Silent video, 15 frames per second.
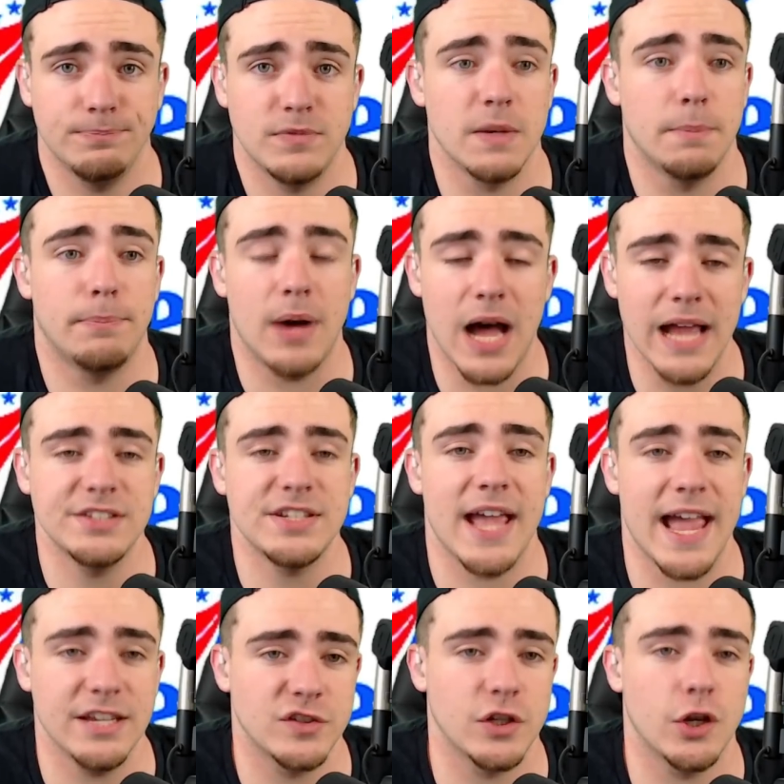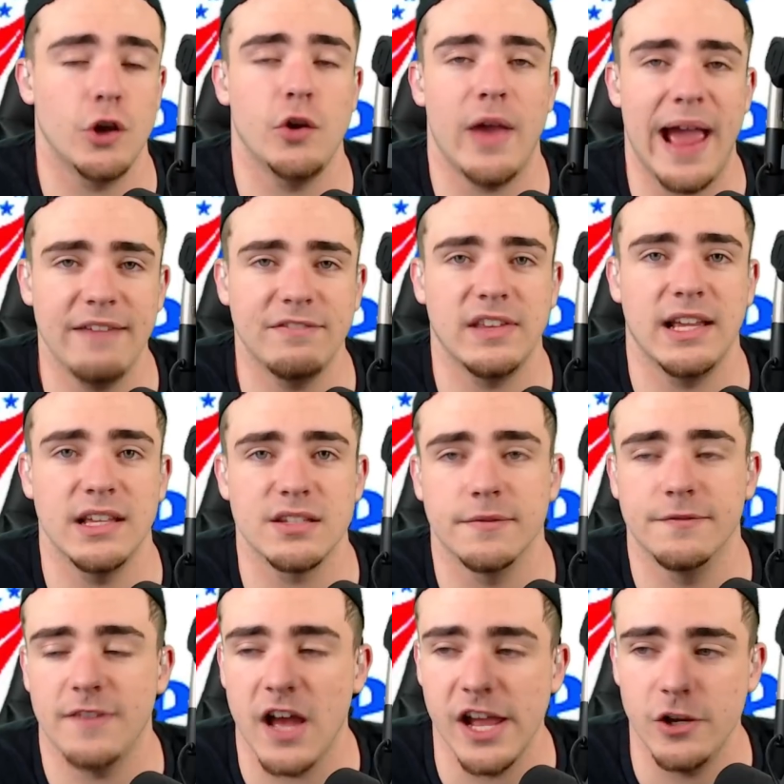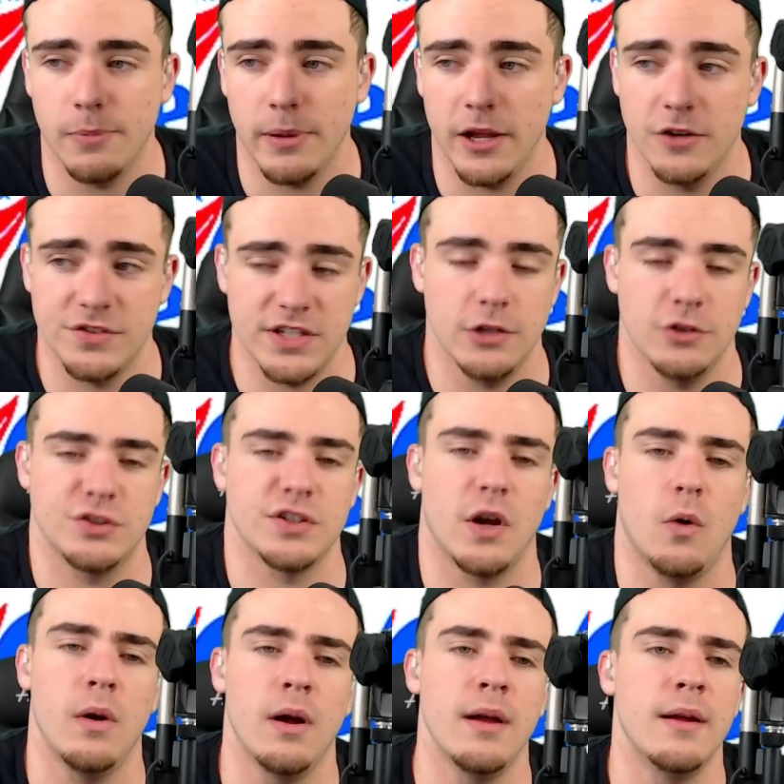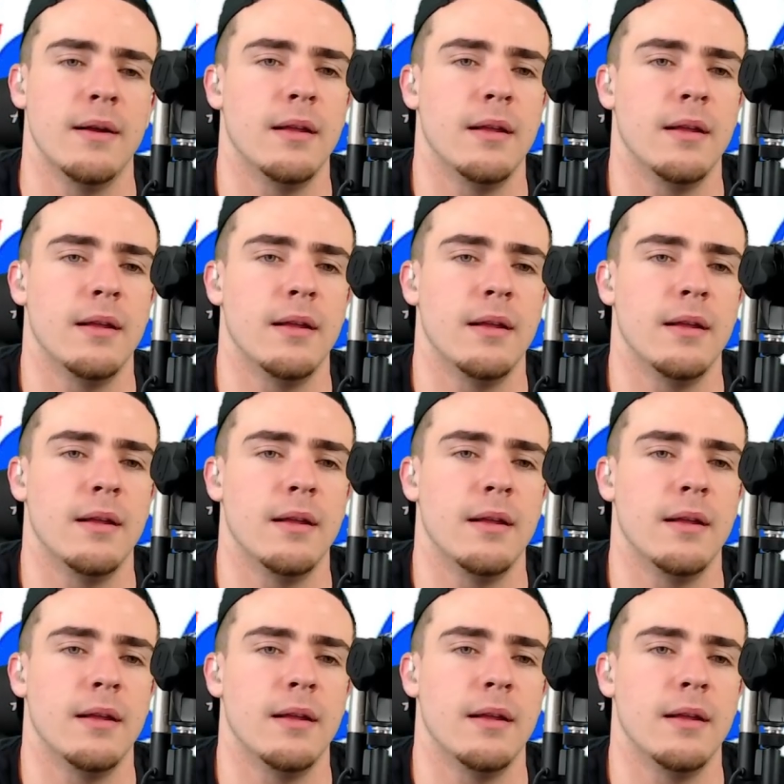Tobias has to go. You have to get some value players in here. So,